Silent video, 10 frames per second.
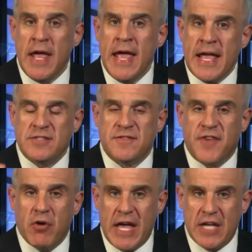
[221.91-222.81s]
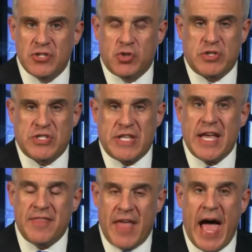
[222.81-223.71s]
It's very interesting
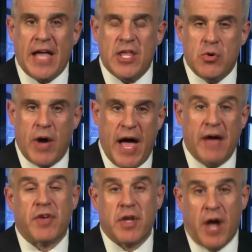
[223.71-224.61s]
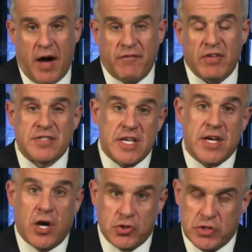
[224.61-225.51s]
that you have, obviously,
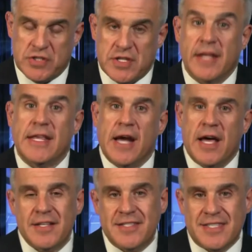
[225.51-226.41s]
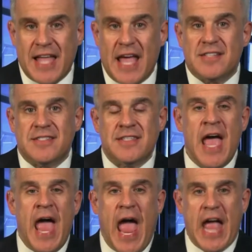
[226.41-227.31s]
countries like the United States
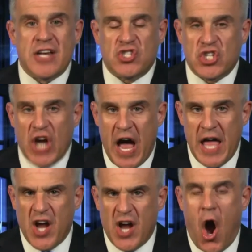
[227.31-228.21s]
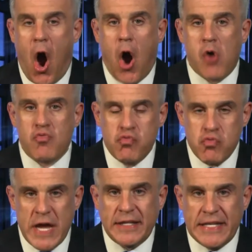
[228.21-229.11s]
and China are
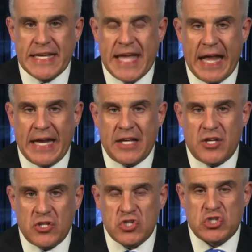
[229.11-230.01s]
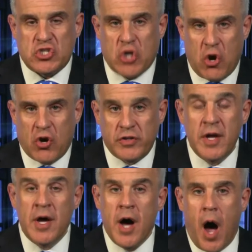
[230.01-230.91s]
really getting concerned
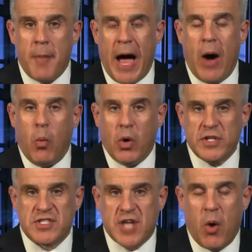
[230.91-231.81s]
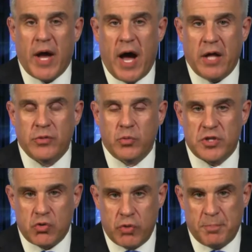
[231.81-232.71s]
about what's going on with
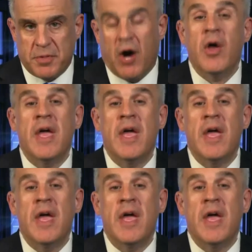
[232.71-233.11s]
crypto.